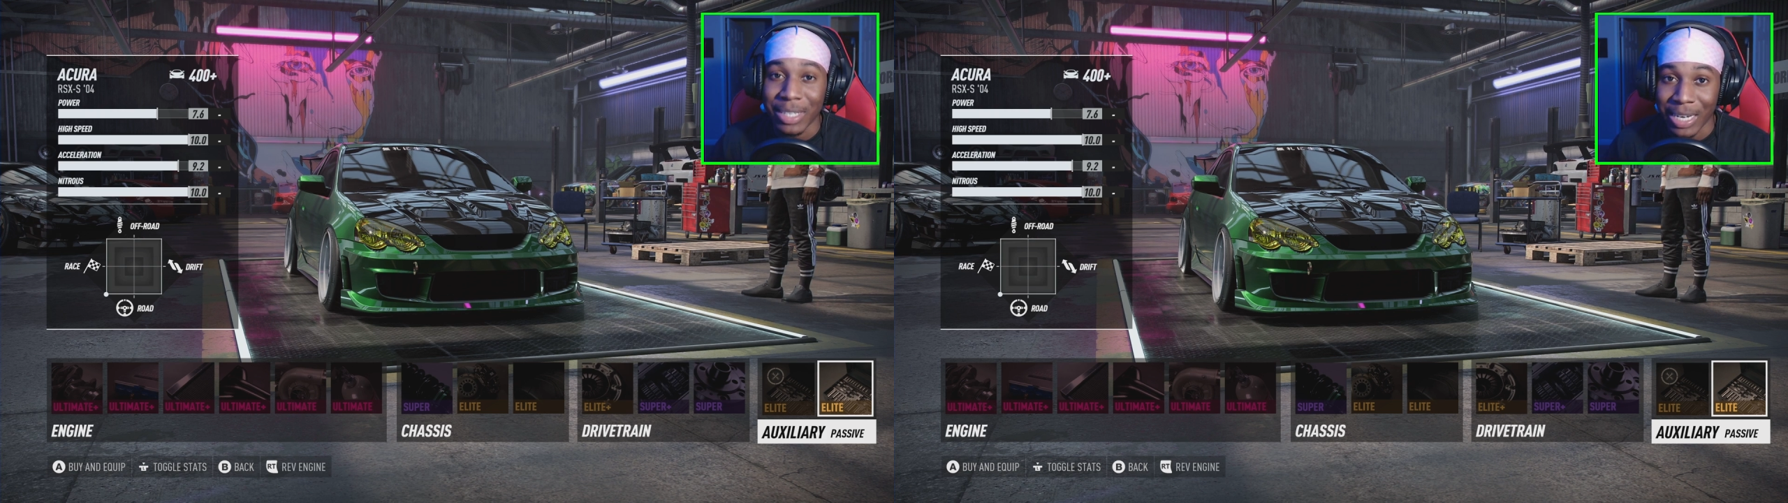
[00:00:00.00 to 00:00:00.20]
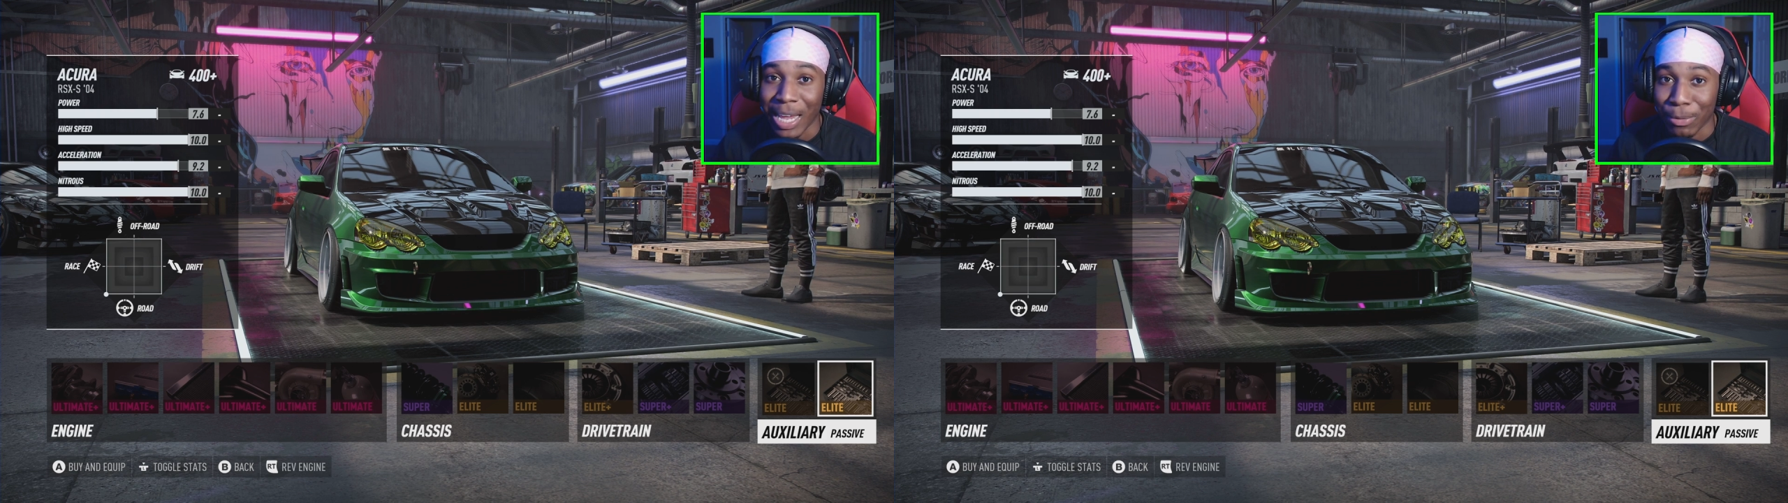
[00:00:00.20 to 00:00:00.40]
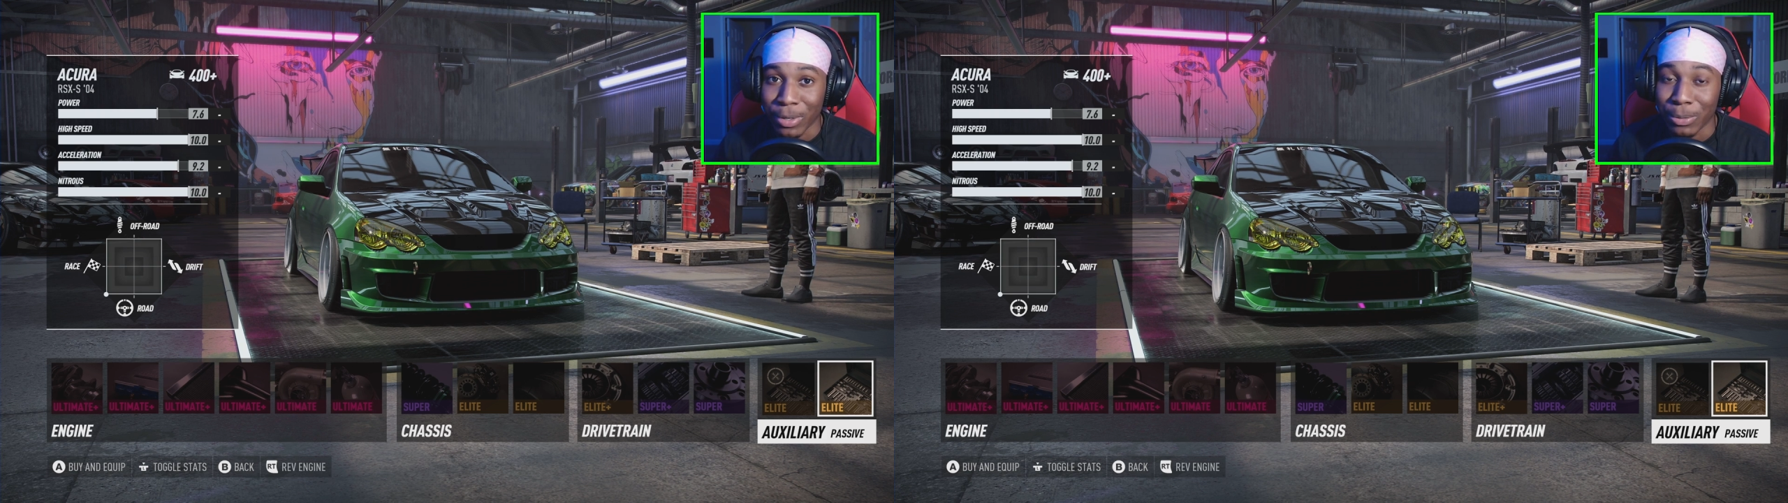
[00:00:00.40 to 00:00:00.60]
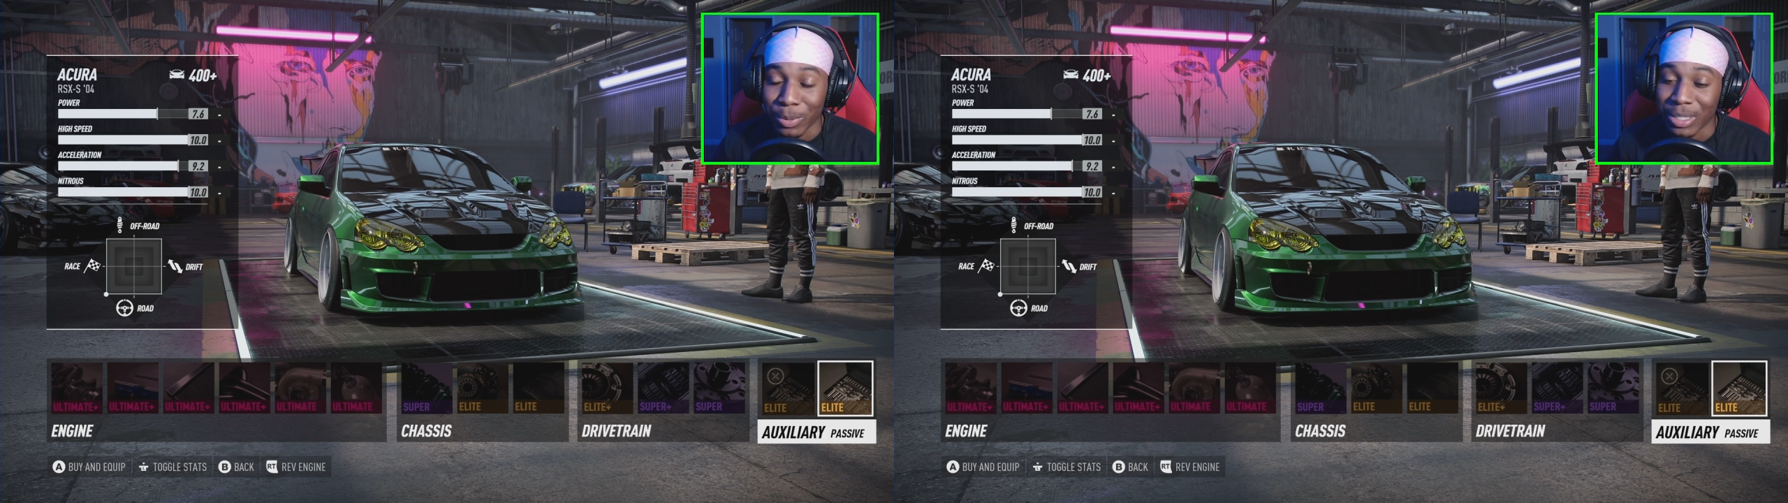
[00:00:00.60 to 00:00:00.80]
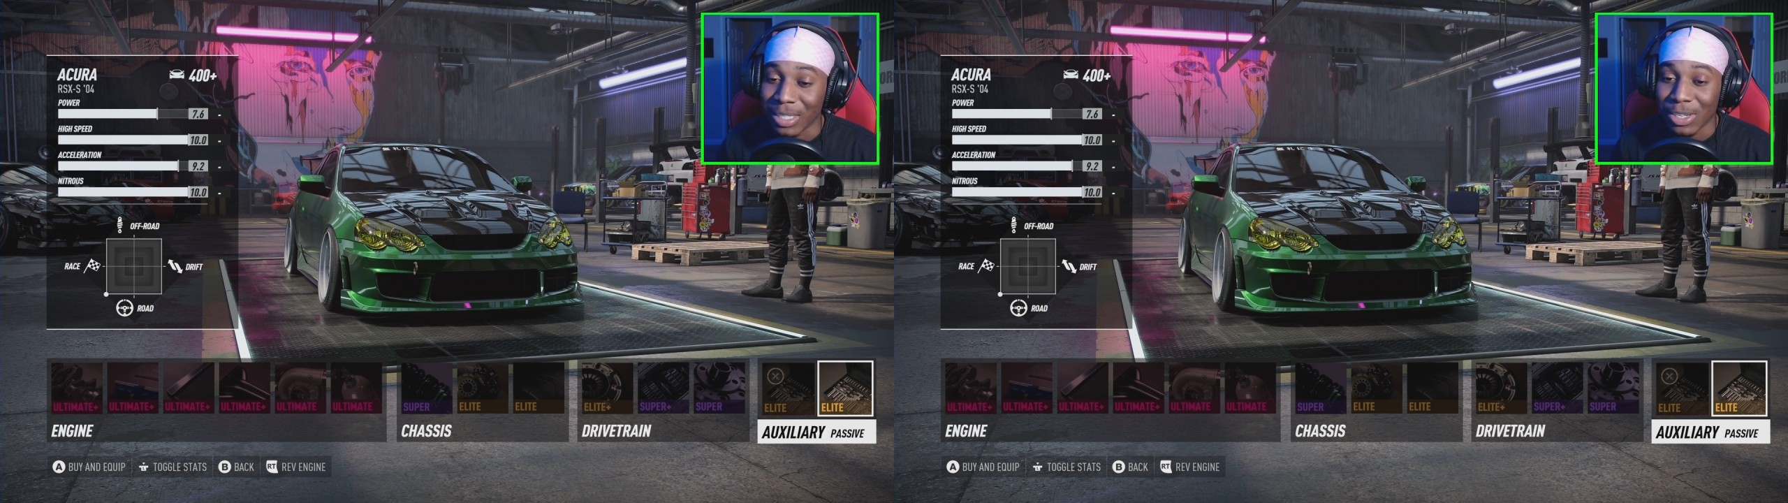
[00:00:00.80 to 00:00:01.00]
a night run
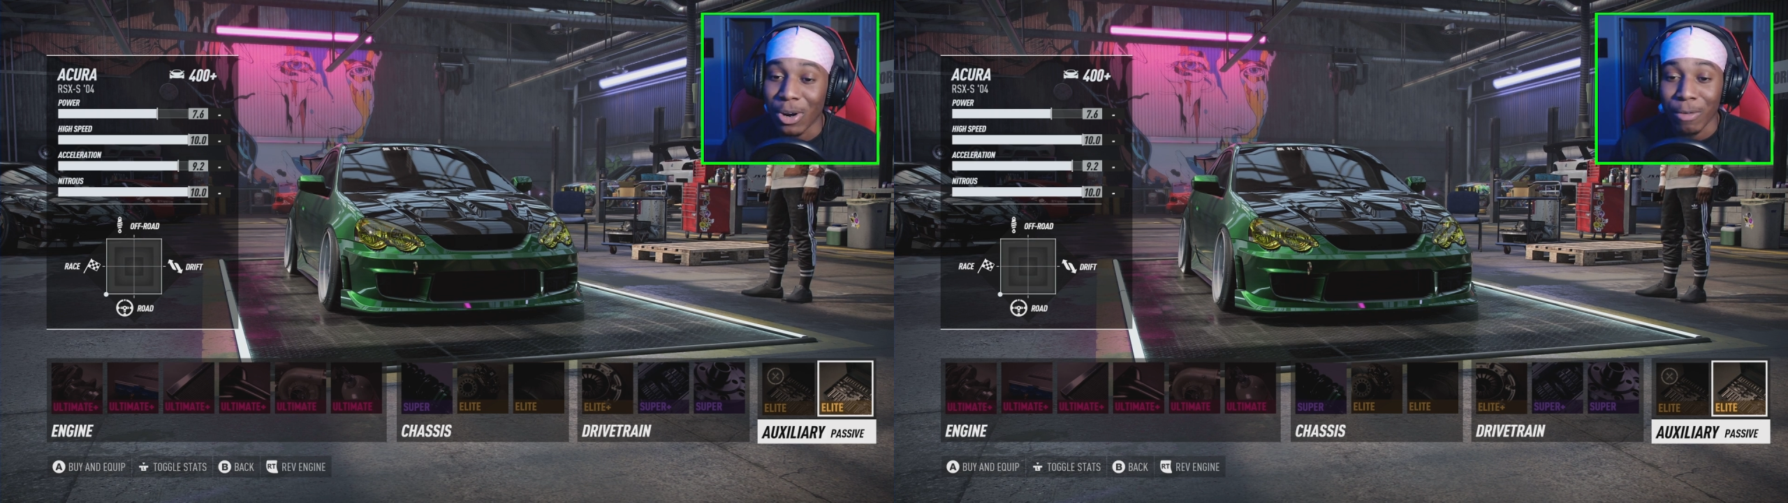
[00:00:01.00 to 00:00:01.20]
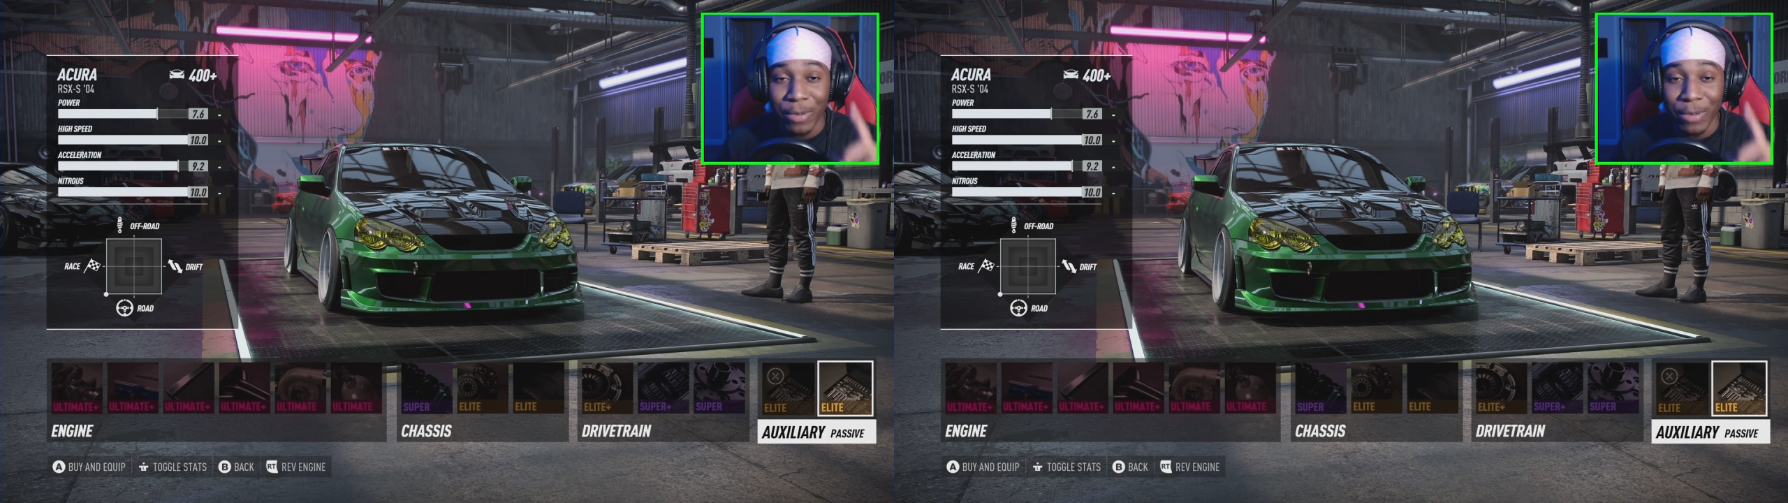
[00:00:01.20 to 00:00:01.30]
with this car.